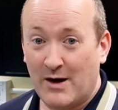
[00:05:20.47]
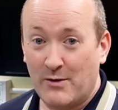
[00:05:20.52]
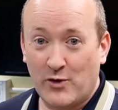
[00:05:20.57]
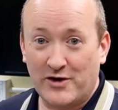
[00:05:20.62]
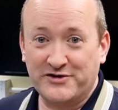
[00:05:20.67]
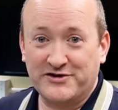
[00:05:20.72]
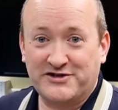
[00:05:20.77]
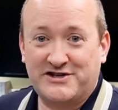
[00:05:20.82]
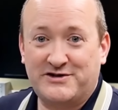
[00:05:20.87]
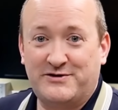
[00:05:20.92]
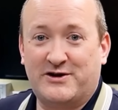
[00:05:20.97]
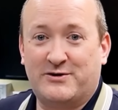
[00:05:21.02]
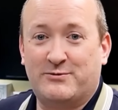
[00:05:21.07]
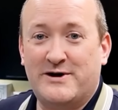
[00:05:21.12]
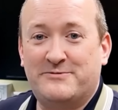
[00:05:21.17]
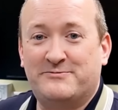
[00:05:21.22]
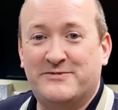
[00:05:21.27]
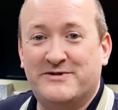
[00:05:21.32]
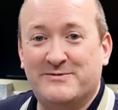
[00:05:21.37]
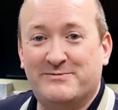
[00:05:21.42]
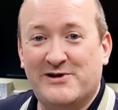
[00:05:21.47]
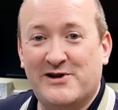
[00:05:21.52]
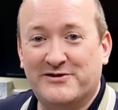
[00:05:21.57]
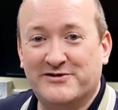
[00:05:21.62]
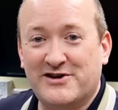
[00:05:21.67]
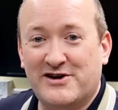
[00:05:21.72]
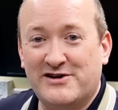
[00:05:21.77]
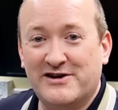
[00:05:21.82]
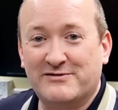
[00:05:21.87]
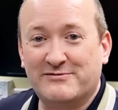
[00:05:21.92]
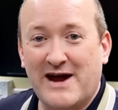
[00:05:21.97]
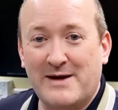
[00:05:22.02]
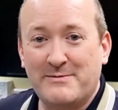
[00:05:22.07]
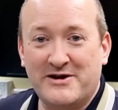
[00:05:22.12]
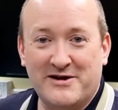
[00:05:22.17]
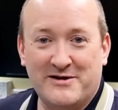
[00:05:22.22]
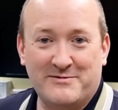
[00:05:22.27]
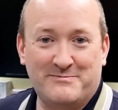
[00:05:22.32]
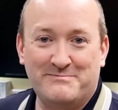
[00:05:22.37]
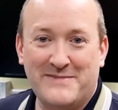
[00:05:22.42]
And once you're equipped with a block diagram
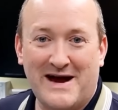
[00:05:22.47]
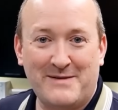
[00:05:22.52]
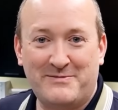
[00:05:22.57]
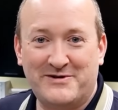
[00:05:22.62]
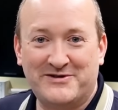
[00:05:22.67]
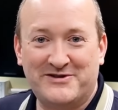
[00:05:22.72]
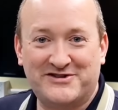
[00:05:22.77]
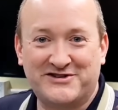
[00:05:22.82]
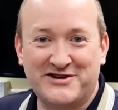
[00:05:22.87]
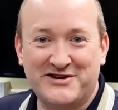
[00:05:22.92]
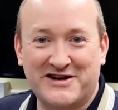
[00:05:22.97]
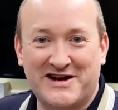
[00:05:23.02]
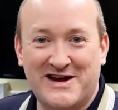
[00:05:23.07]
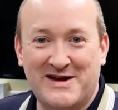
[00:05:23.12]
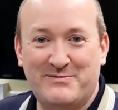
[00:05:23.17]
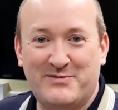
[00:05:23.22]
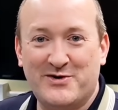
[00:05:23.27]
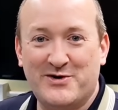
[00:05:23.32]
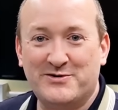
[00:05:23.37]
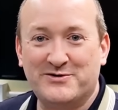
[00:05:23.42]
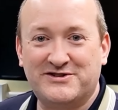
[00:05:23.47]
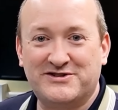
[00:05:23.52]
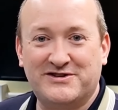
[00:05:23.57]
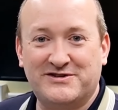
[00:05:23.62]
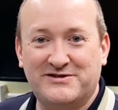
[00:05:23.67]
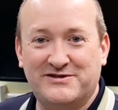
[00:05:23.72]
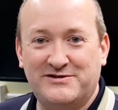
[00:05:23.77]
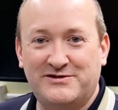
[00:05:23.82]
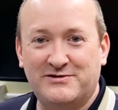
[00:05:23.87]
and a map of the circuit boards,